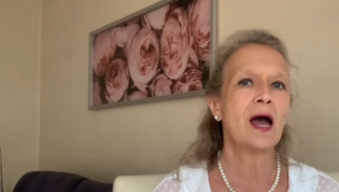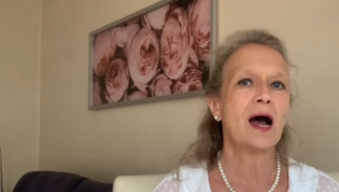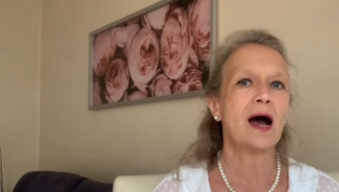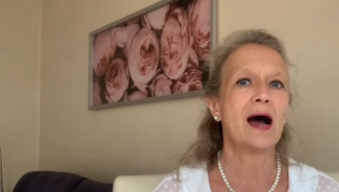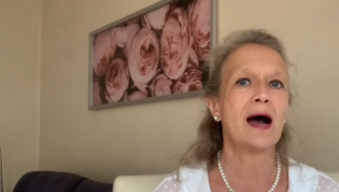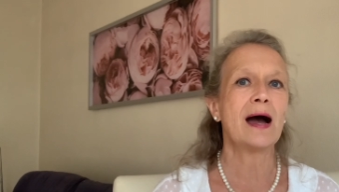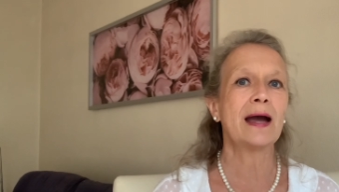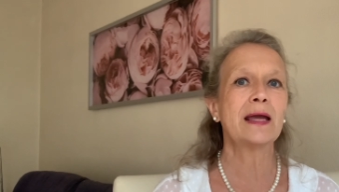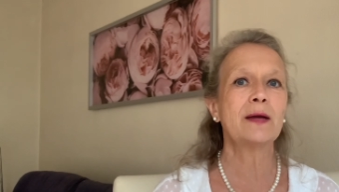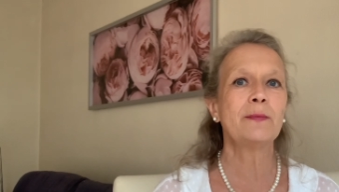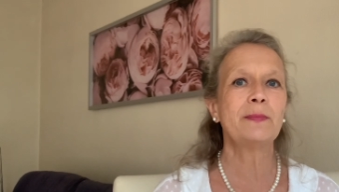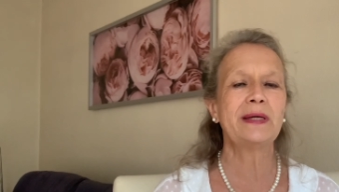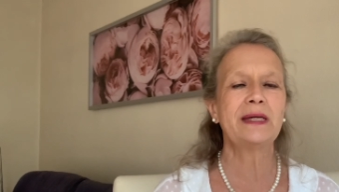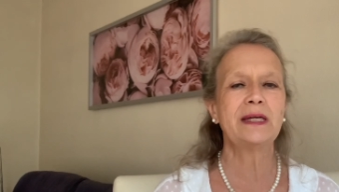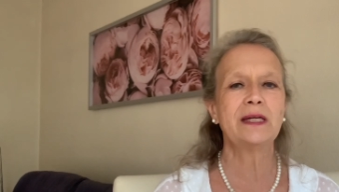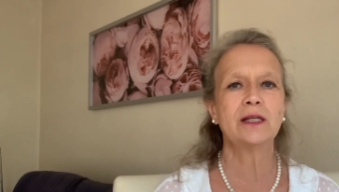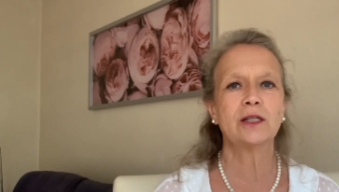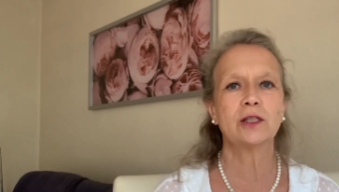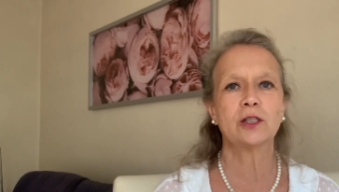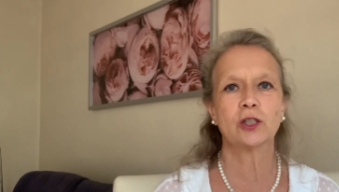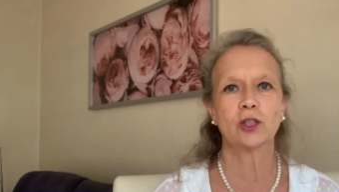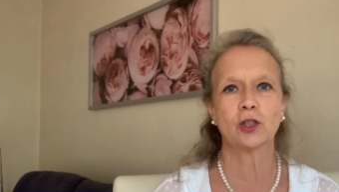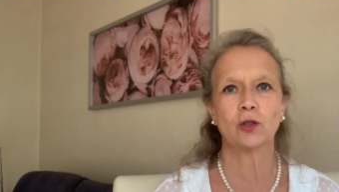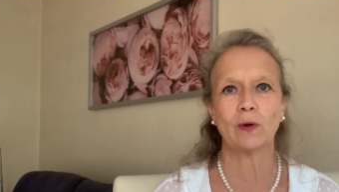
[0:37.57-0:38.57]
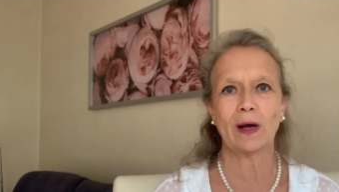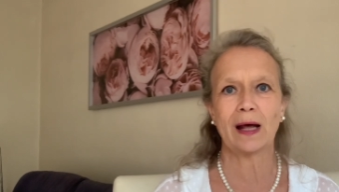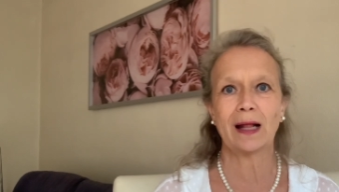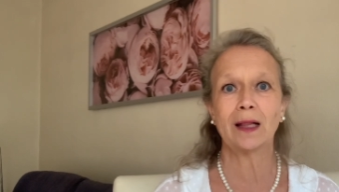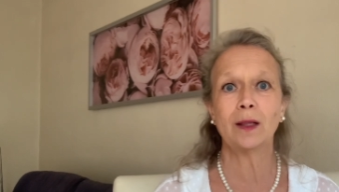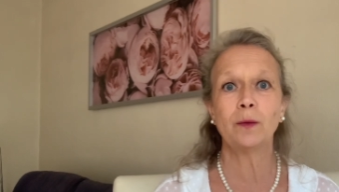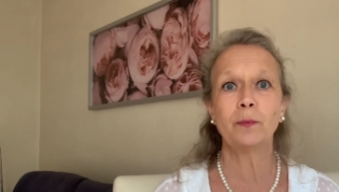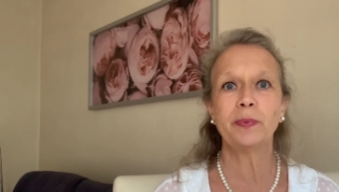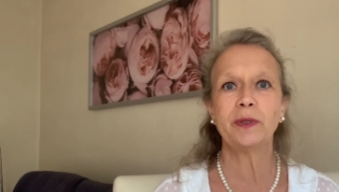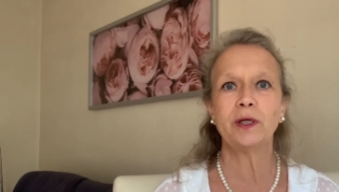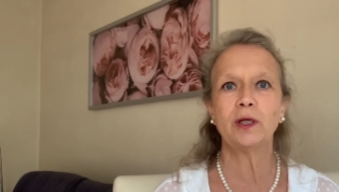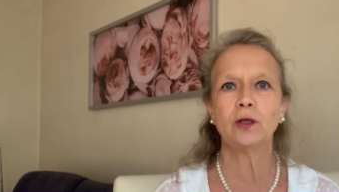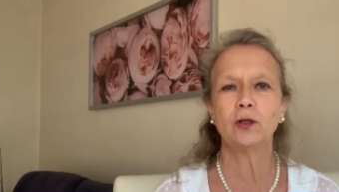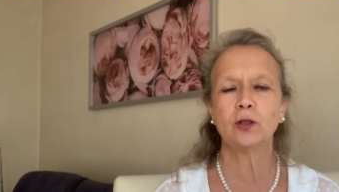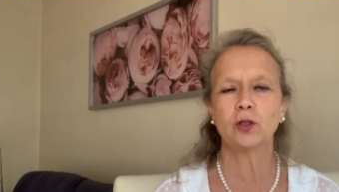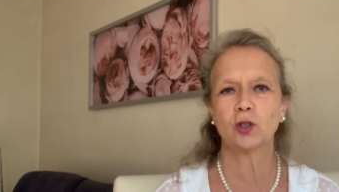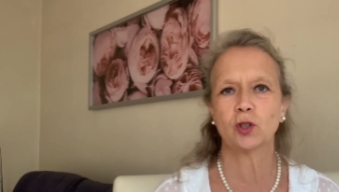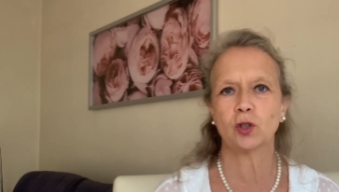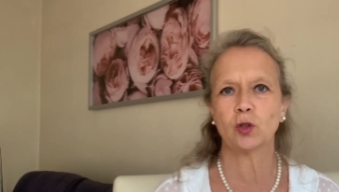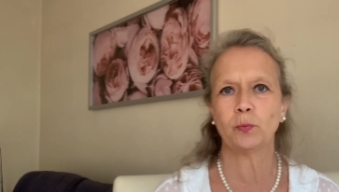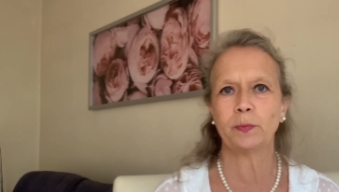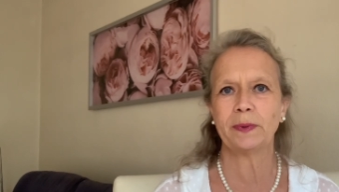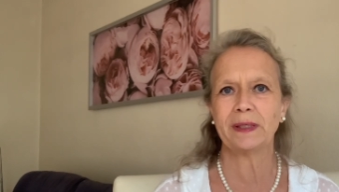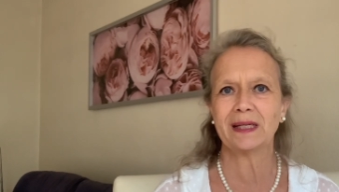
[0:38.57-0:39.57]
I am here to help you
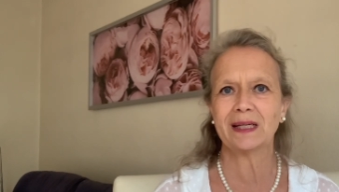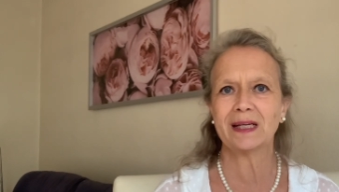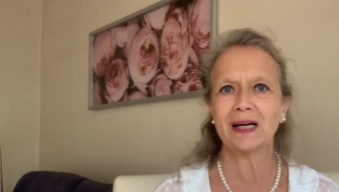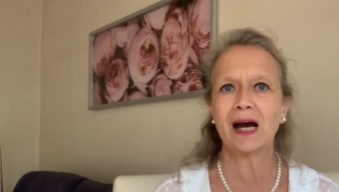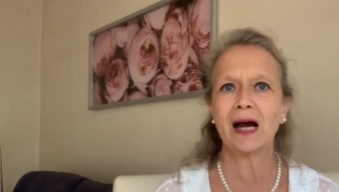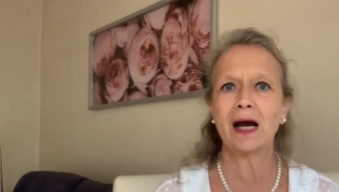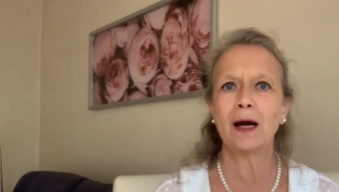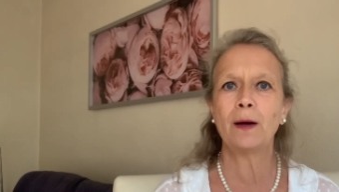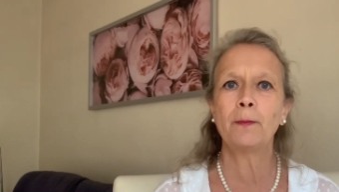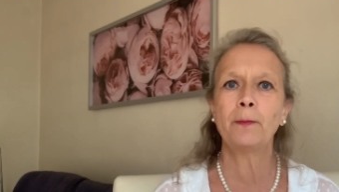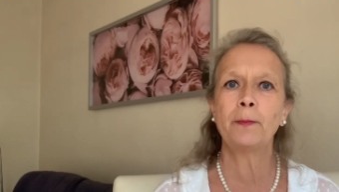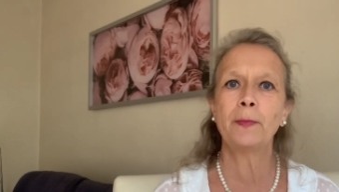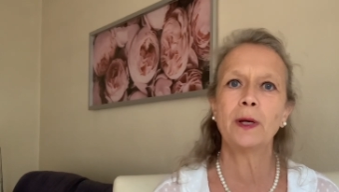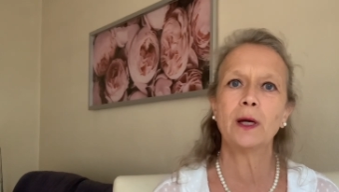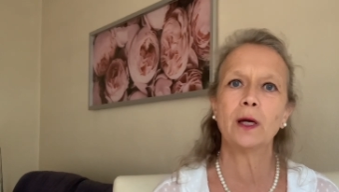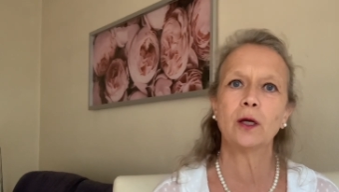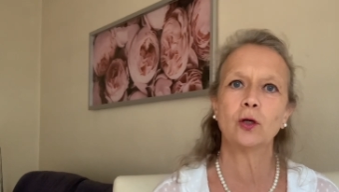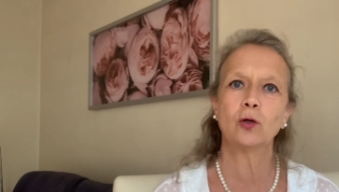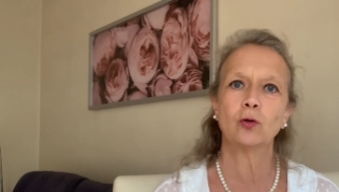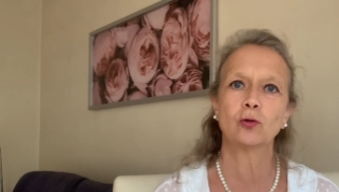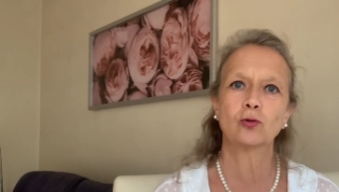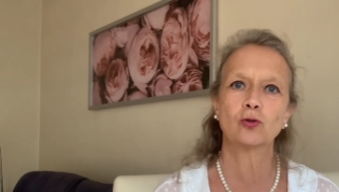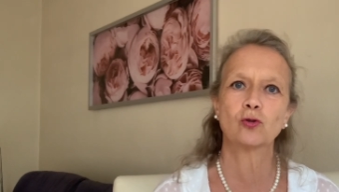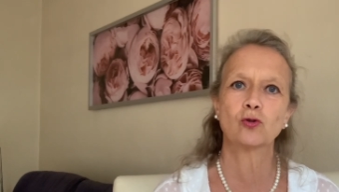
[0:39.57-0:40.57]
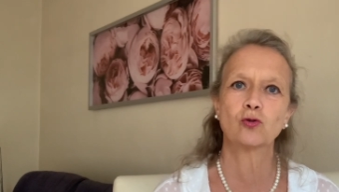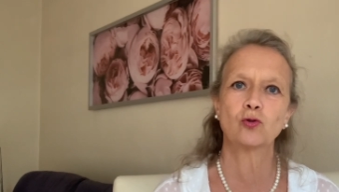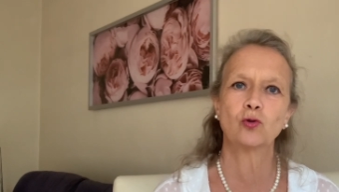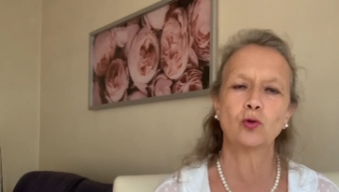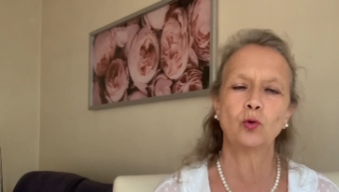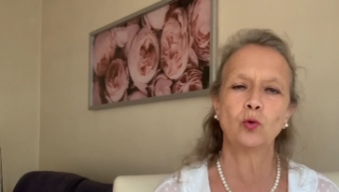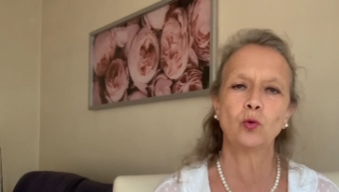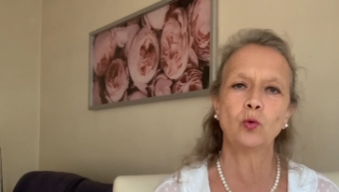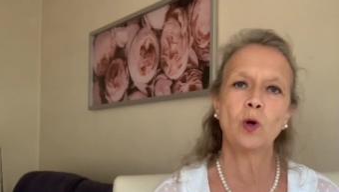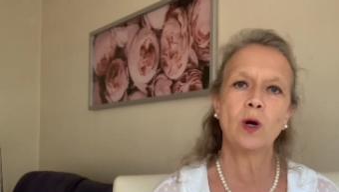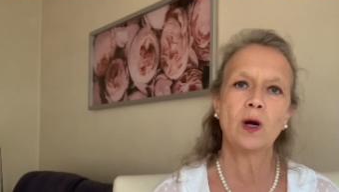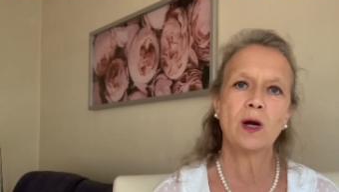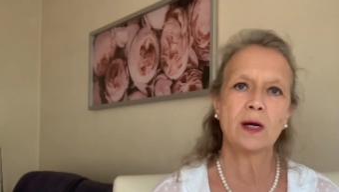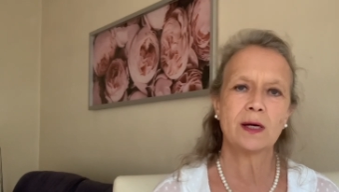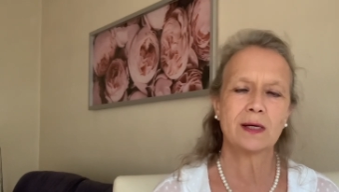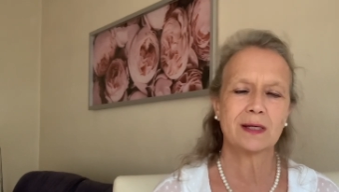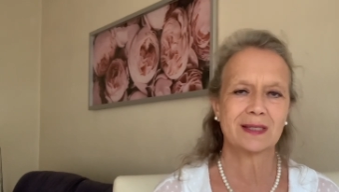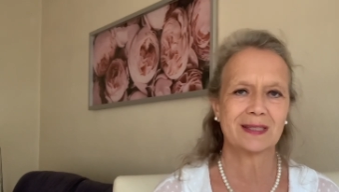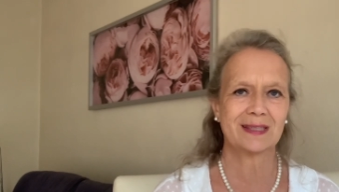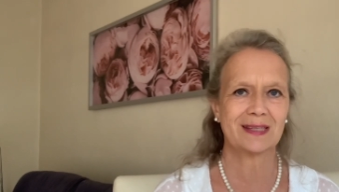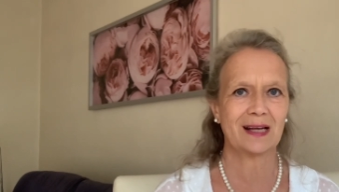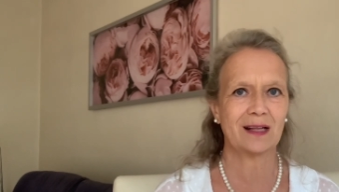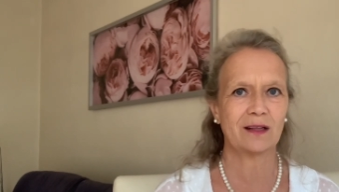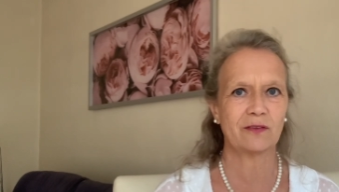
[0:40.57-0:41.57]
to become your true
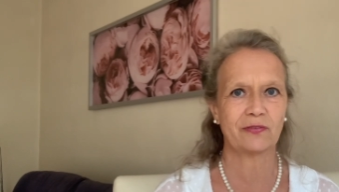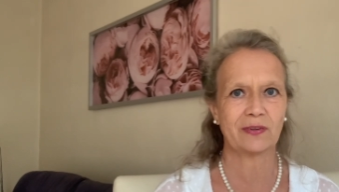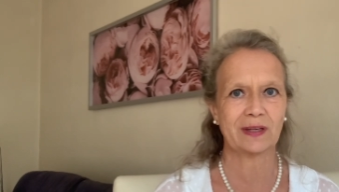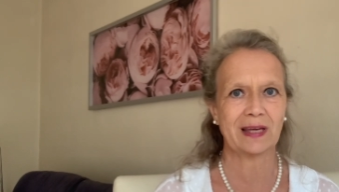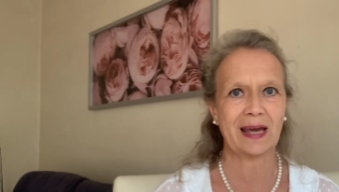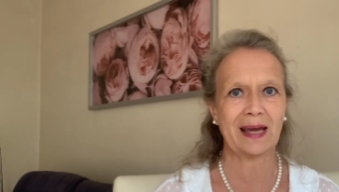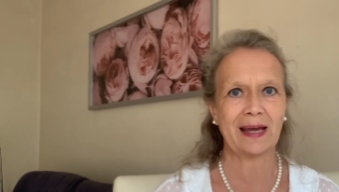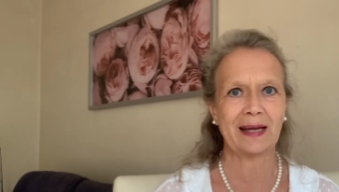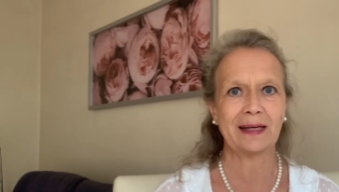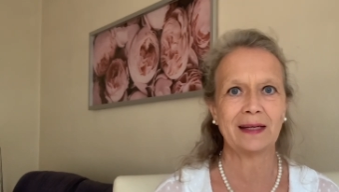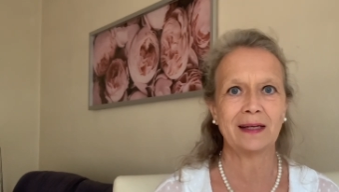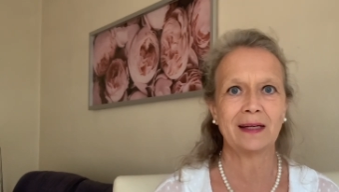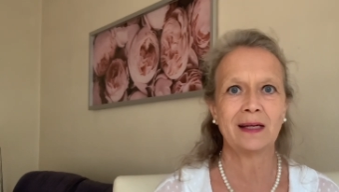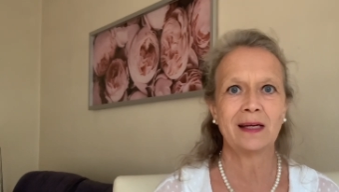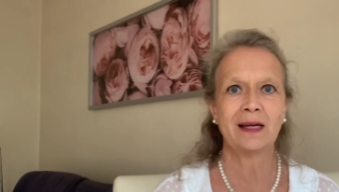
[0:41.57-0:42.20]
self again.